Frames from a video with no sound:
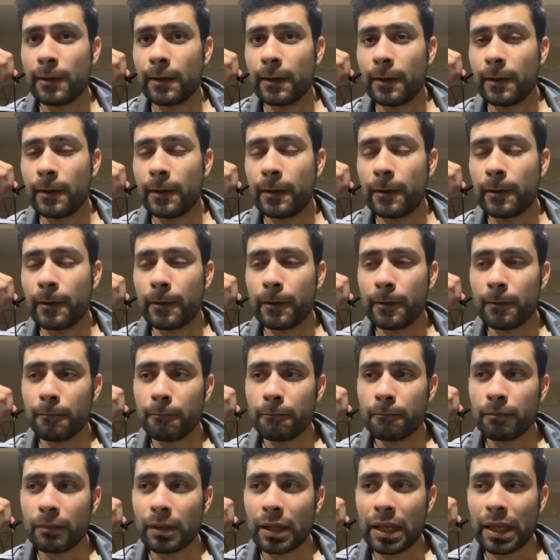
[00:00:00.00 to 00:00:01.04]

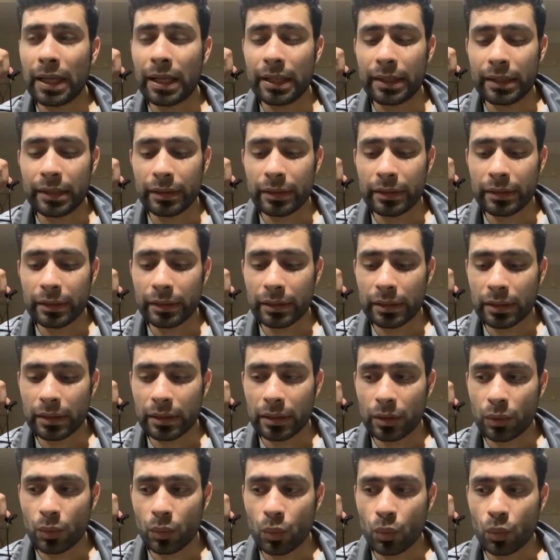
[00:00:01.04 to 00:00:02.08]
And
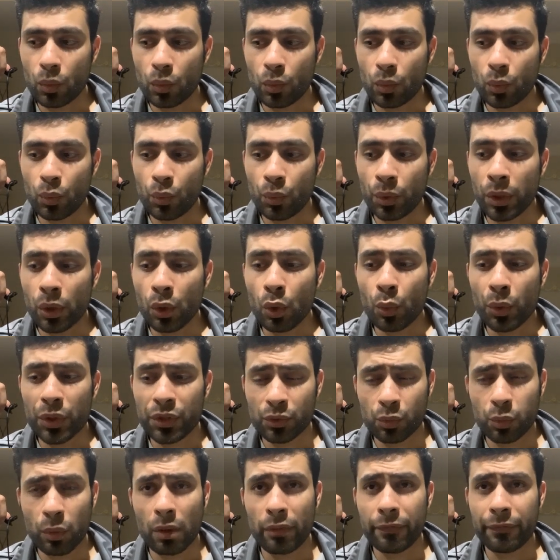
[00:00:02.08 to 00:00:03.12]
we all
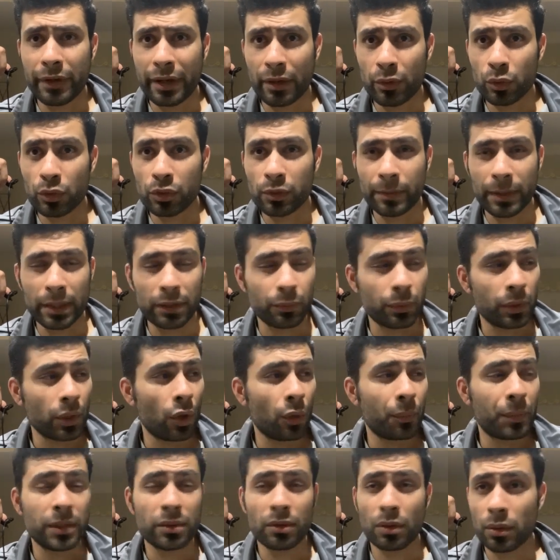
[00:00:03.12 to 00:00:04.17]
wish well for Errol Spence. We
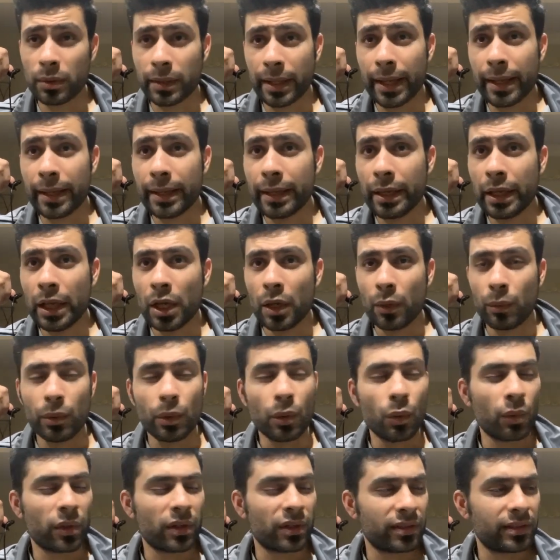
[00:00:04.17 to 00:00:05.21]
hope he's okay. We
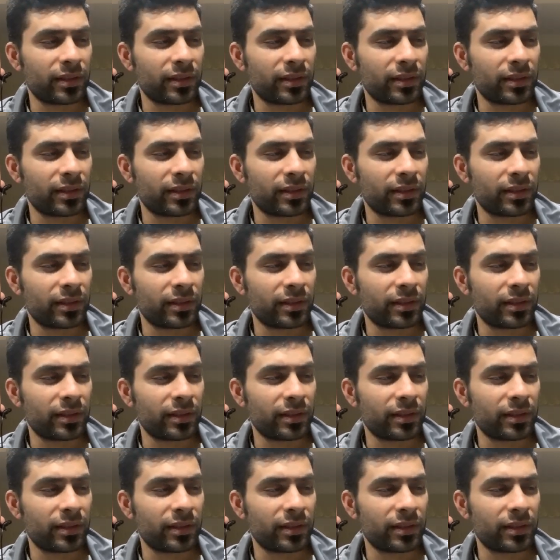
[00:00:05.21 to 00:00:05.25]
all want to